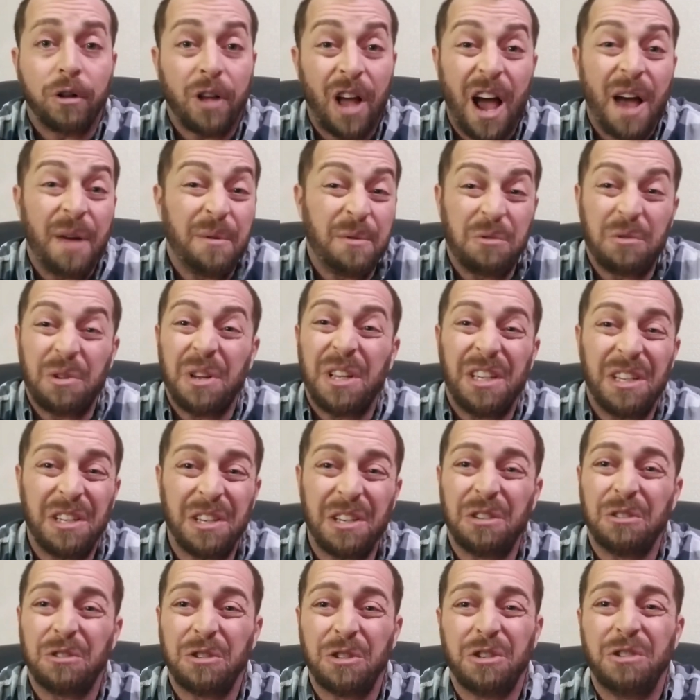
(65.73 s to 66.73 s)
I mean, really,
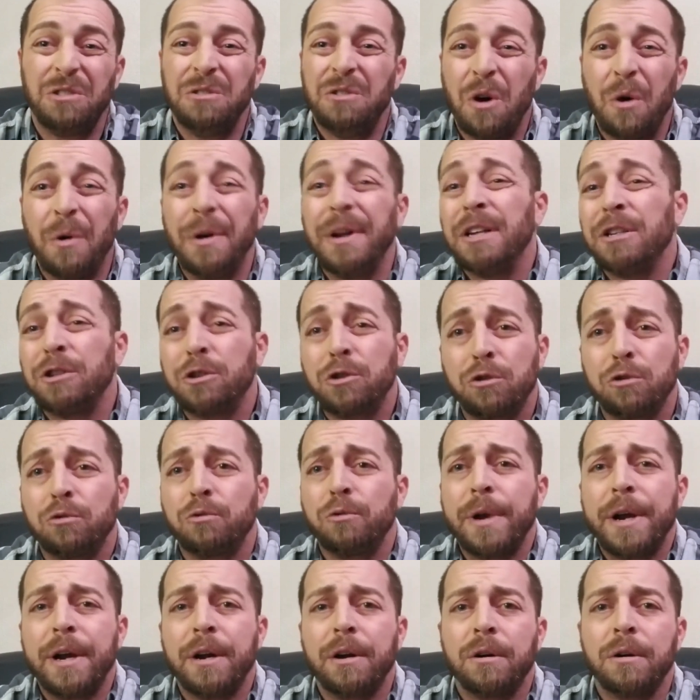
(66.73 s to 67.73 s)
you know, just knowing his
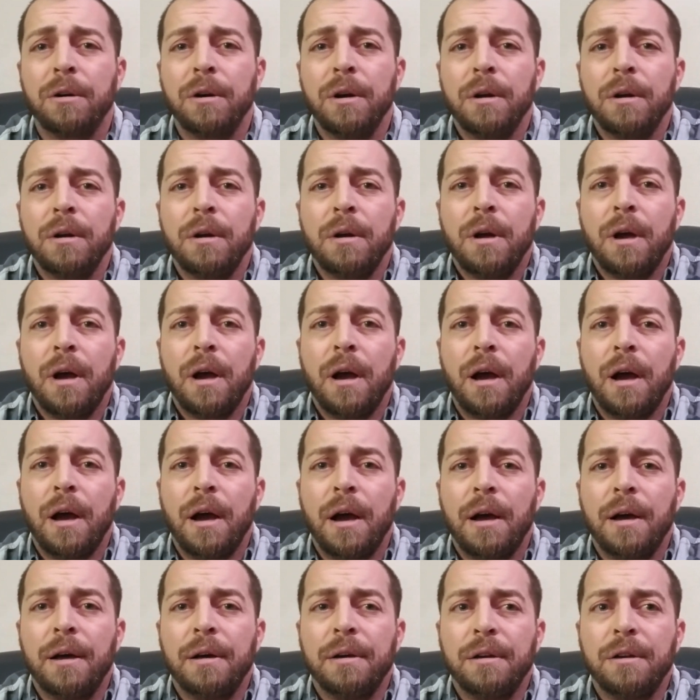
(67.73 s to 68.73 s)
career,
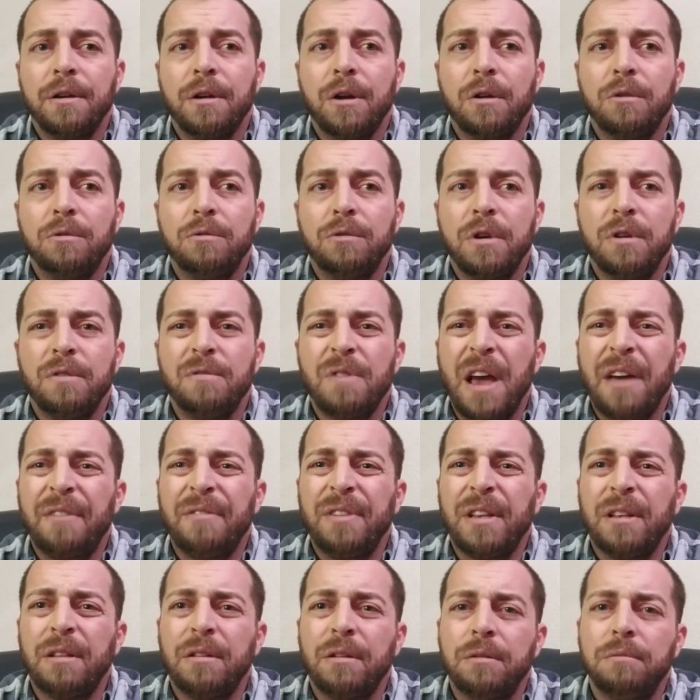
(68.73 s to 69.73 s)
you know,
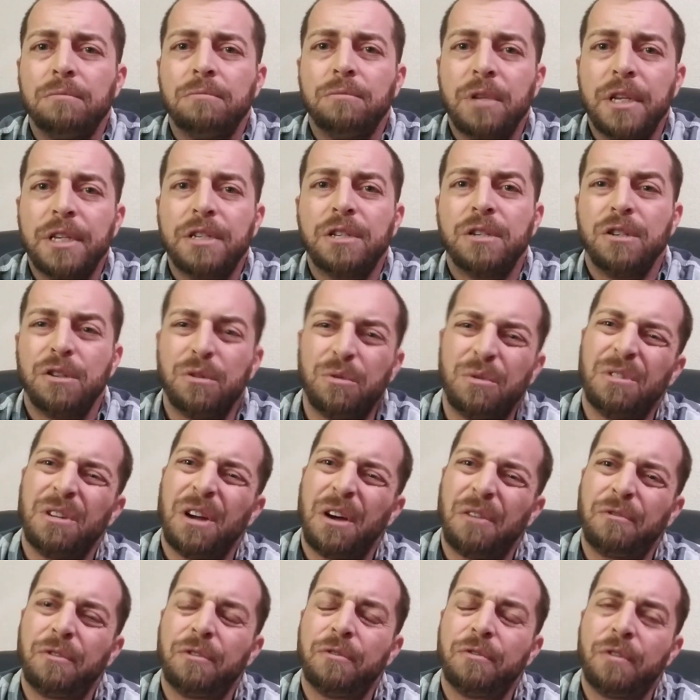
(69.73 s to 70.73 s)
having listened to
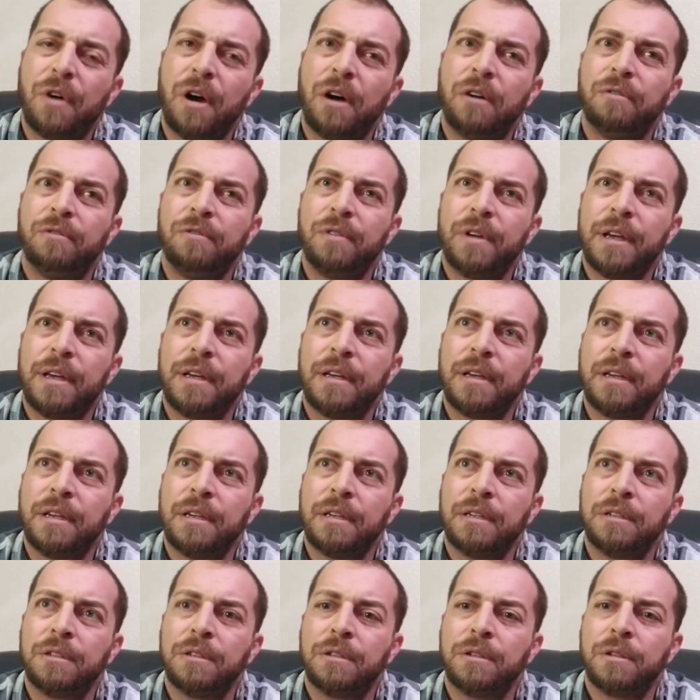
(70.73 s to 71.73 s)
enough of
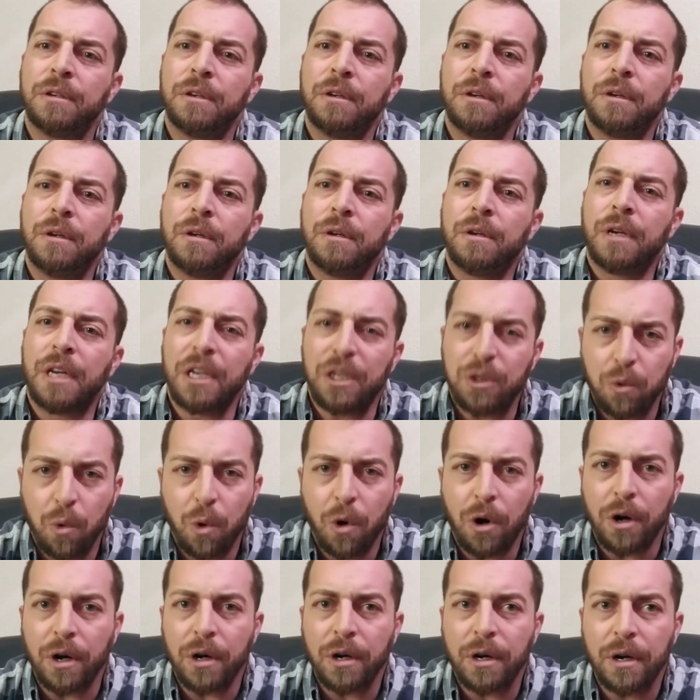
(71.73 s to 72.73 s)
his
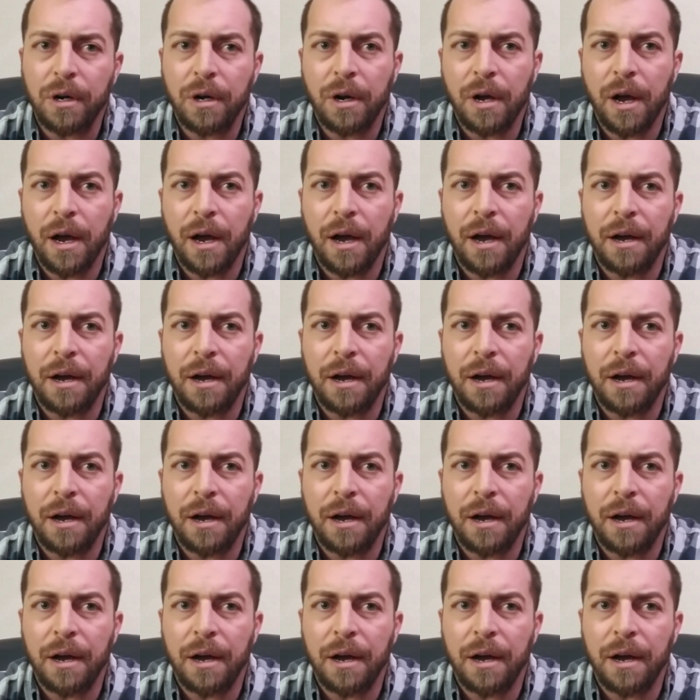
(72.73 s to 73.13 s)
work, you